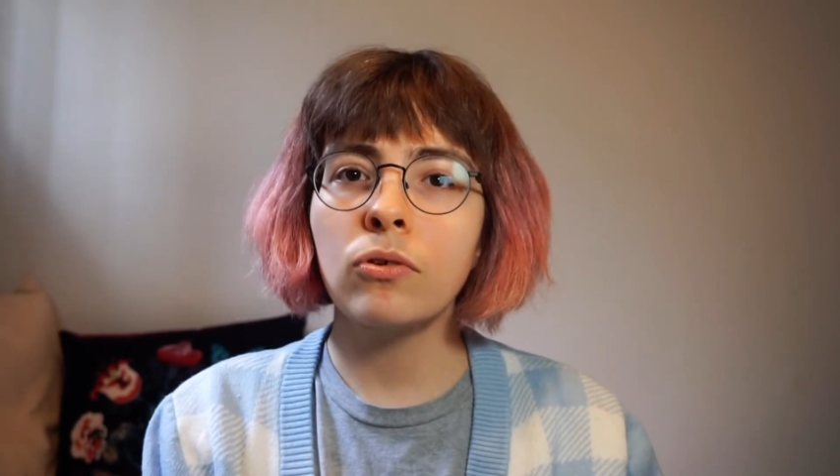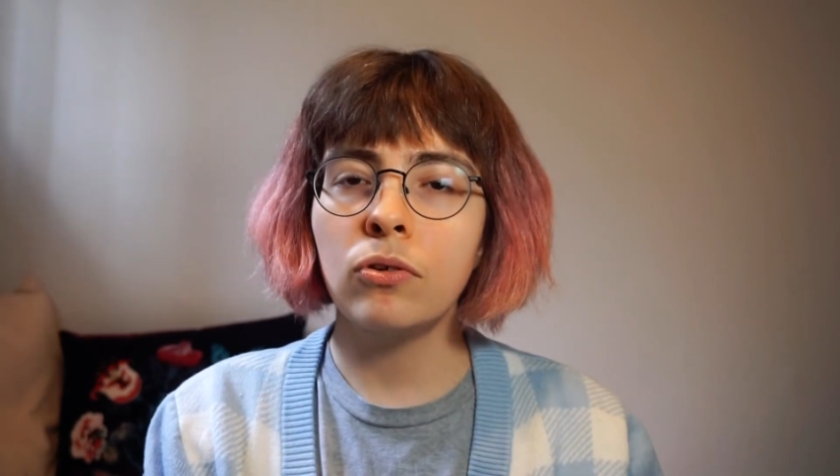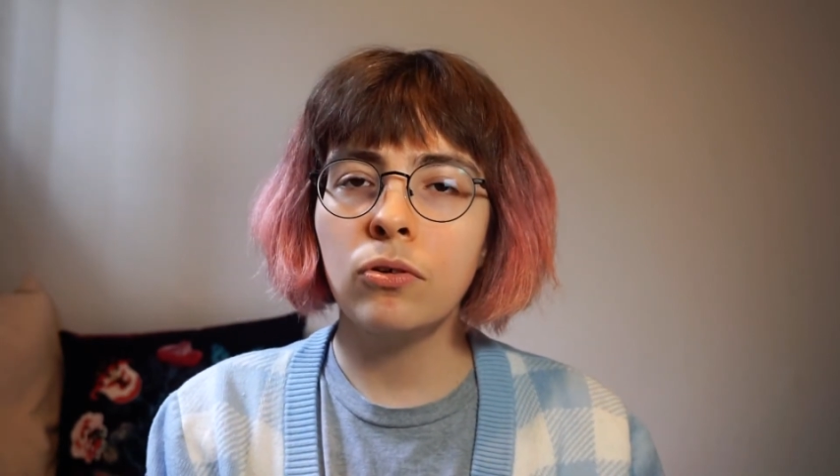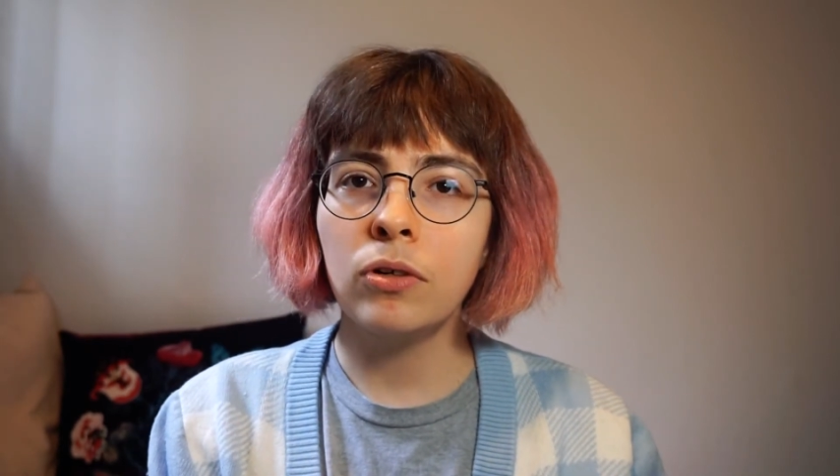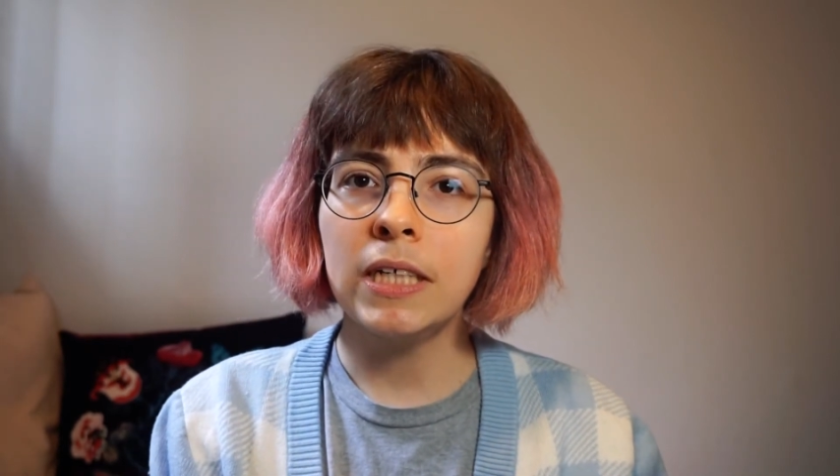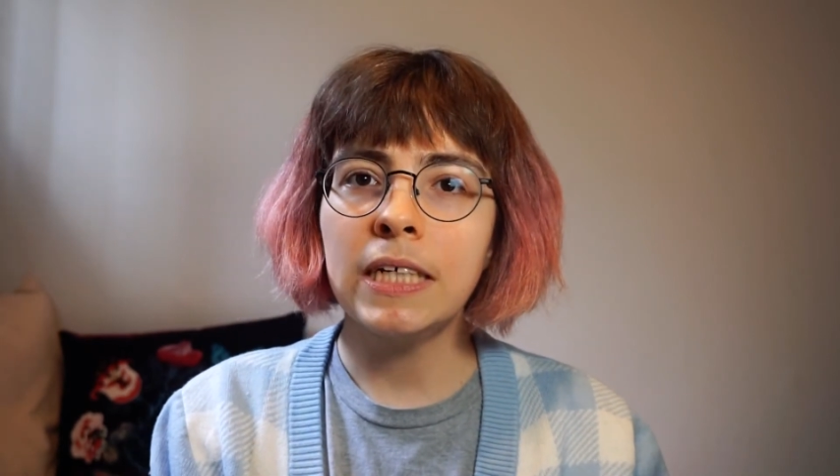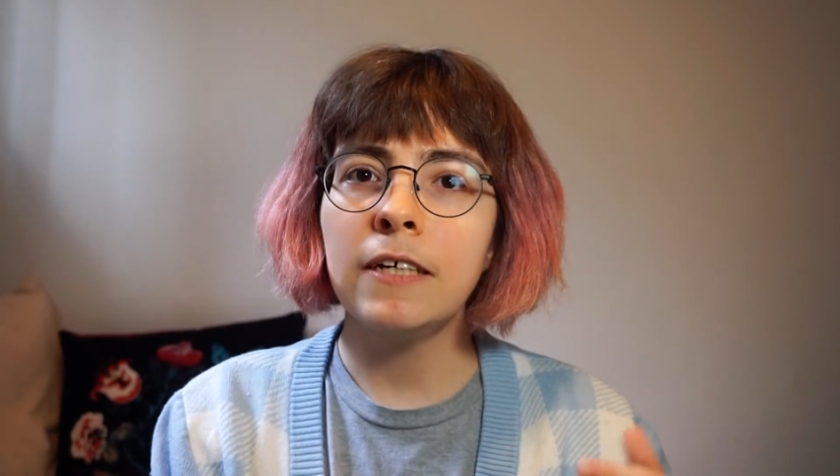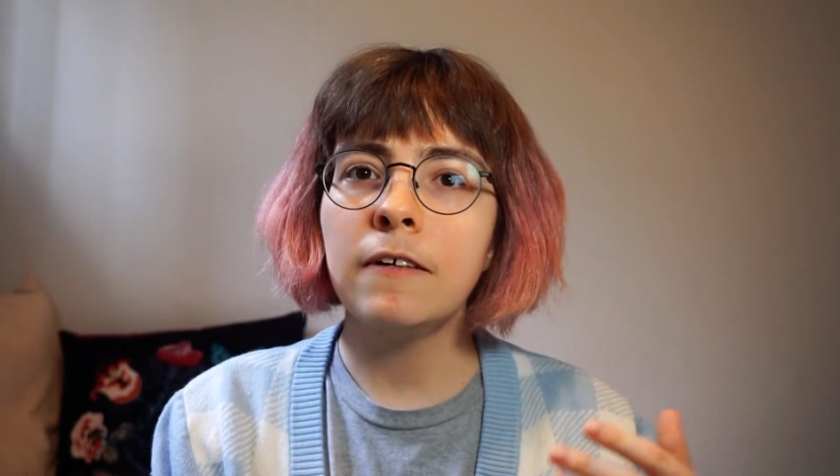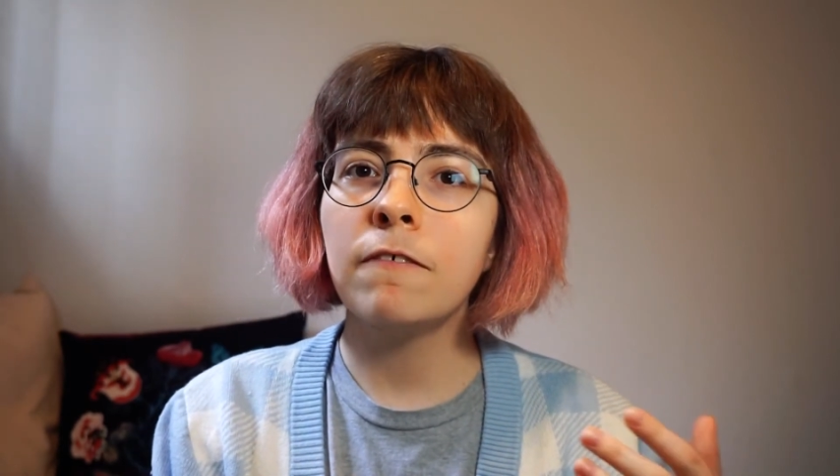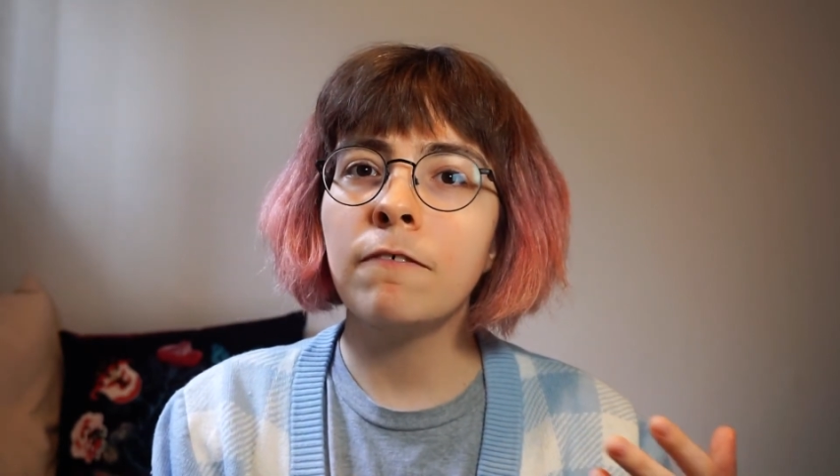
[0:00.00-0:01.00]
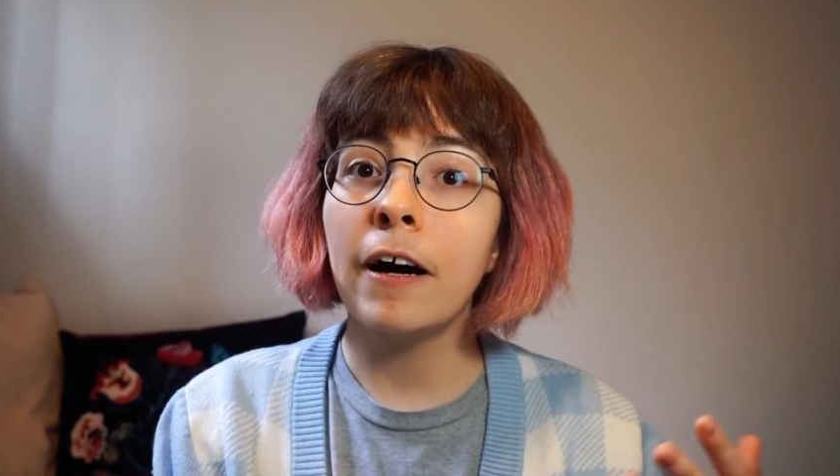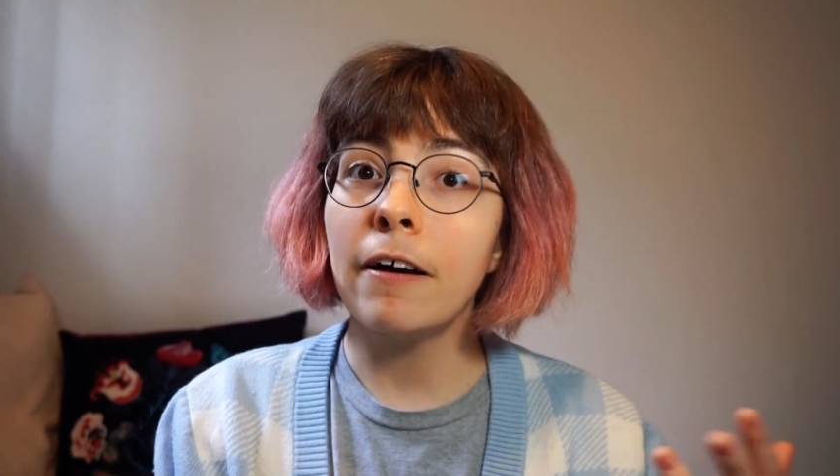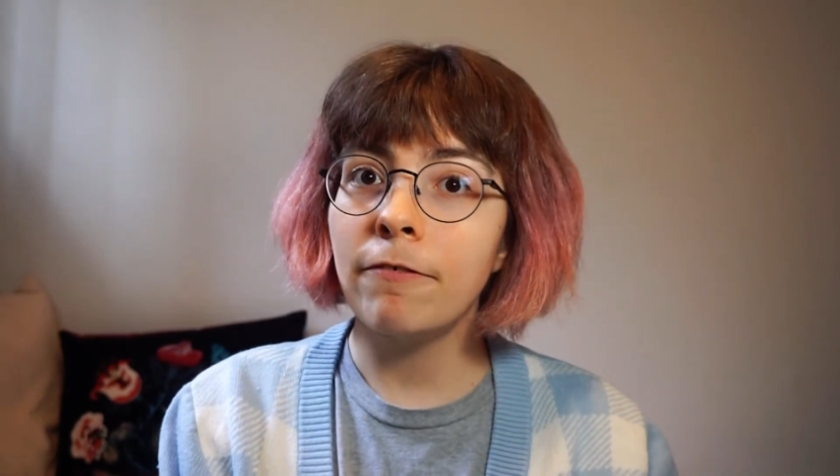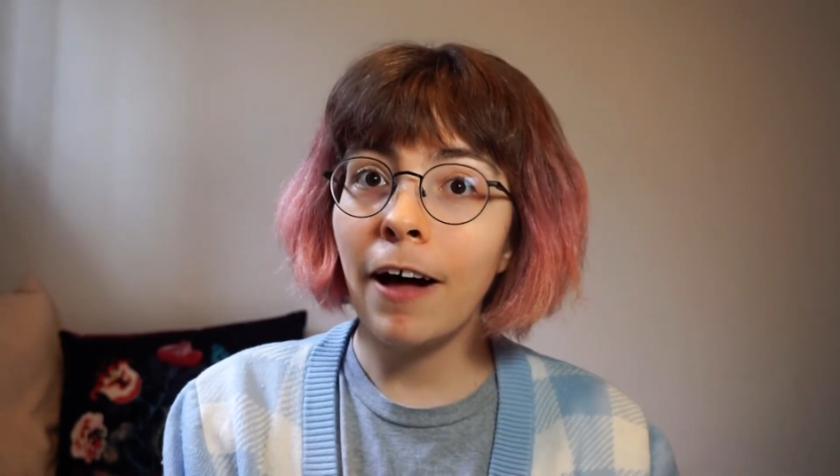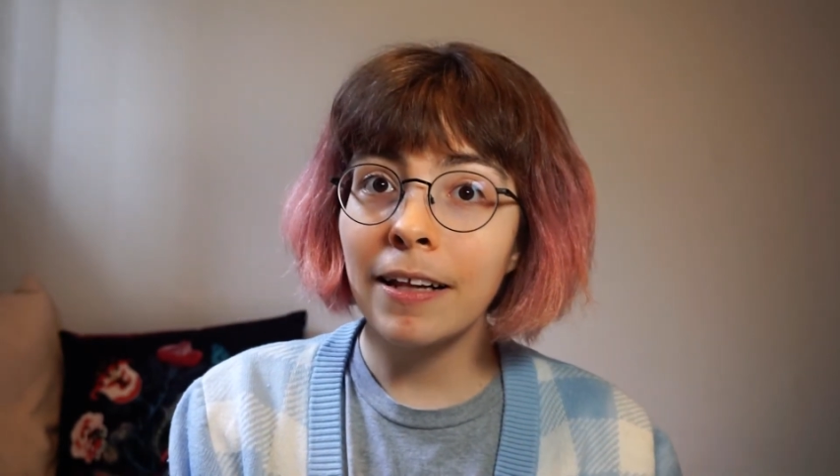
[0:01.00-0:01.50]
nudity via
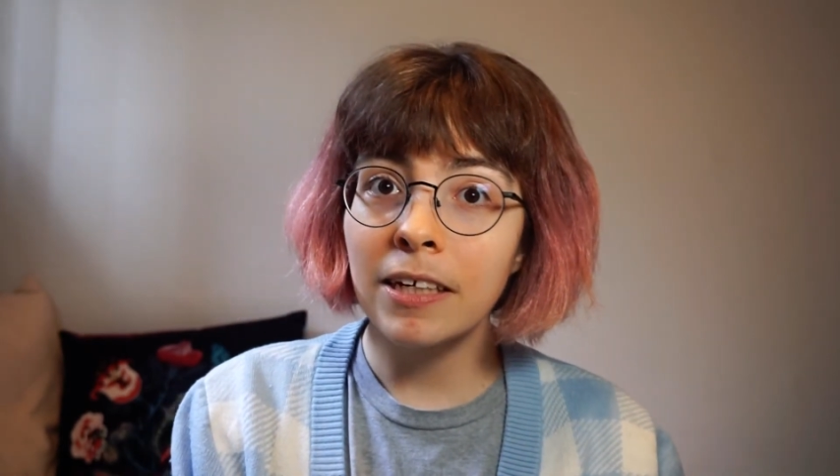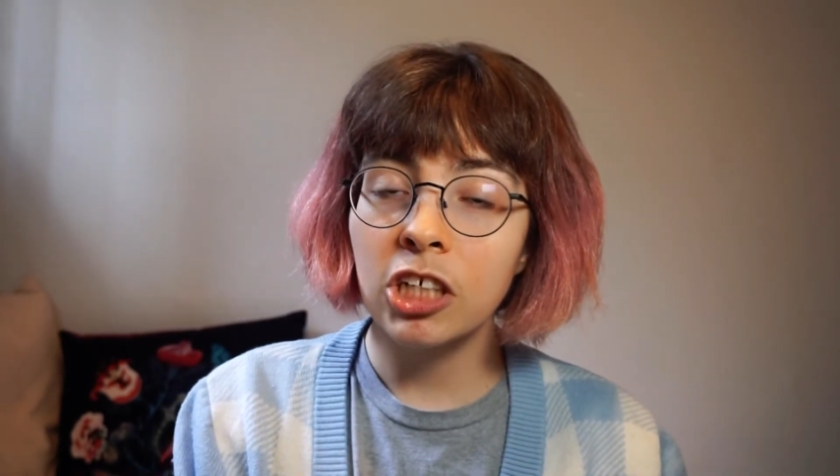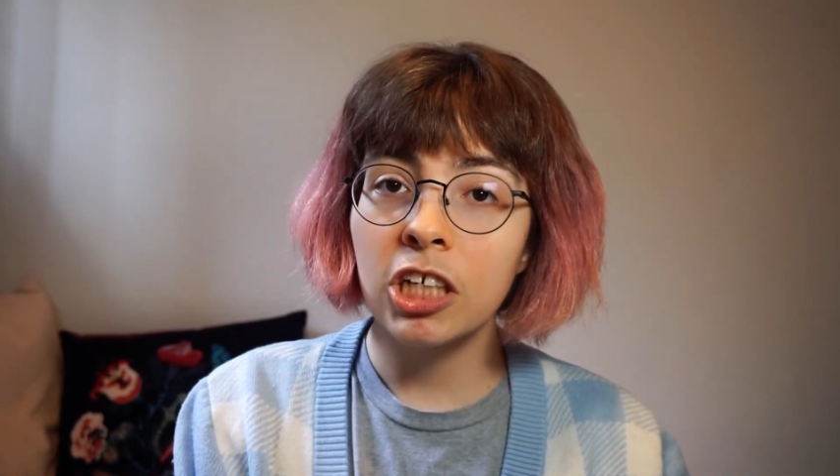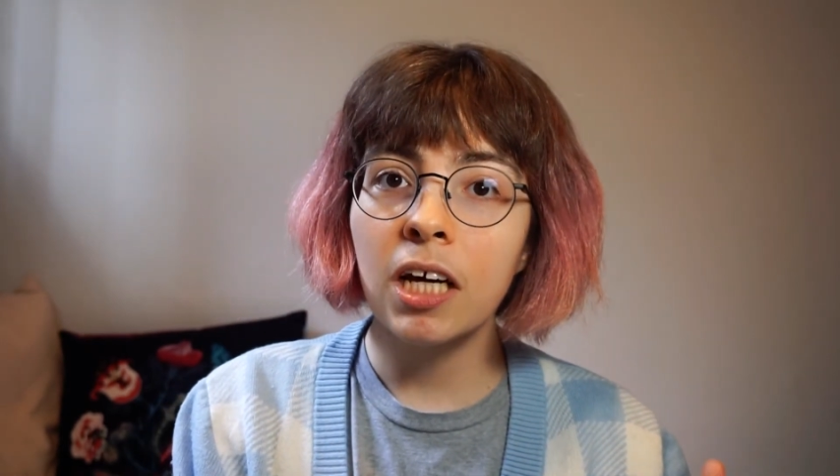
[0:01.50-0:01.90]
phallic shit,